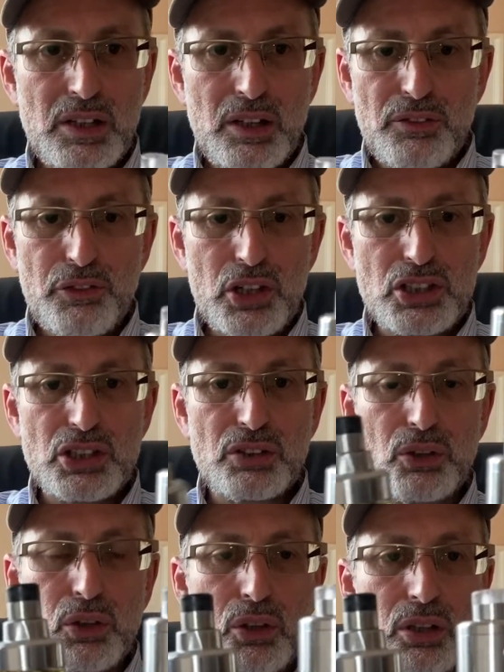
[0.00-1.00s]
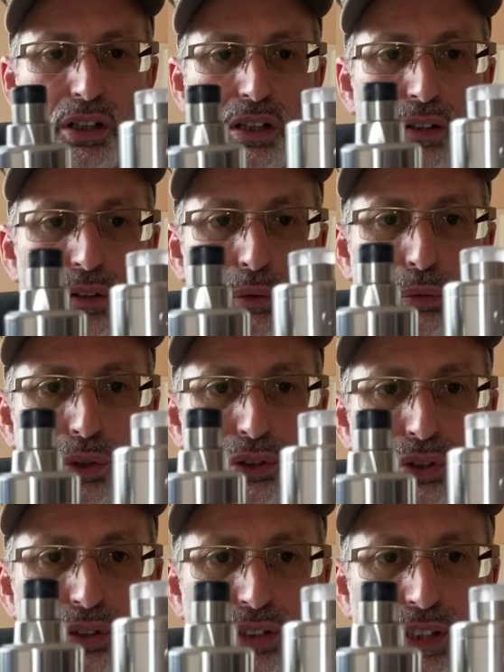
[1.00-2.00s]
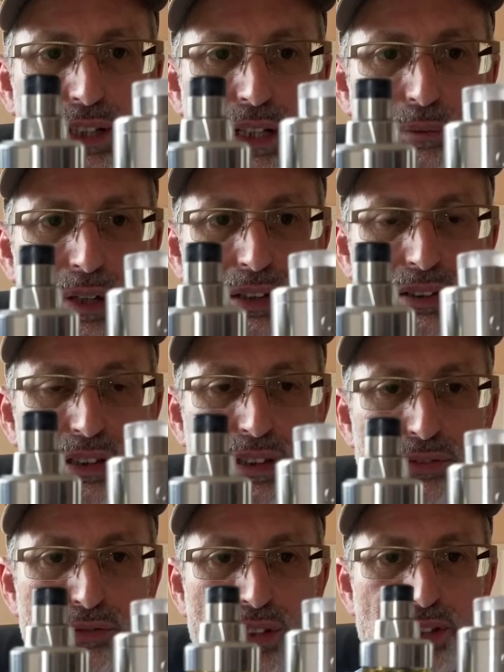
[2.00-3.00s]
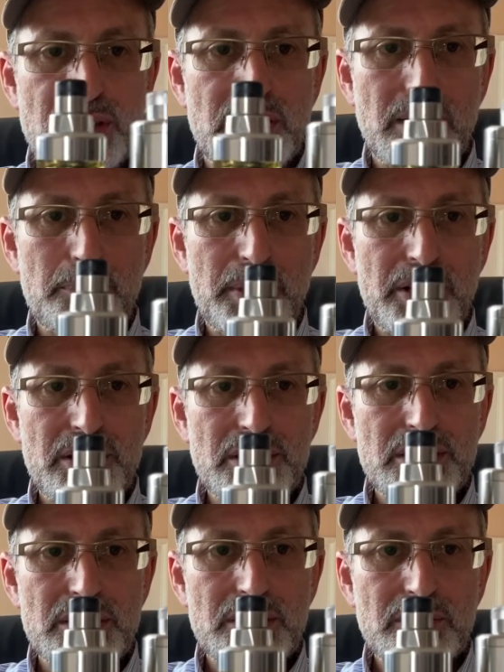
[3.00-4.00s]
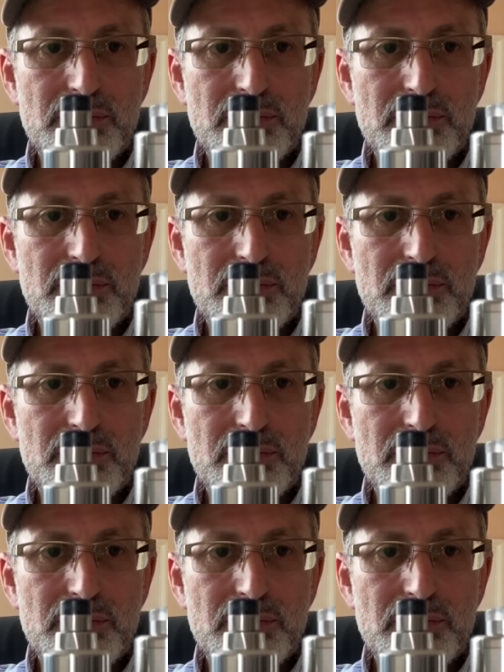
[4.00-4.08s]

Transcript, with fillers: First of all, what do you think about the difference in appearance?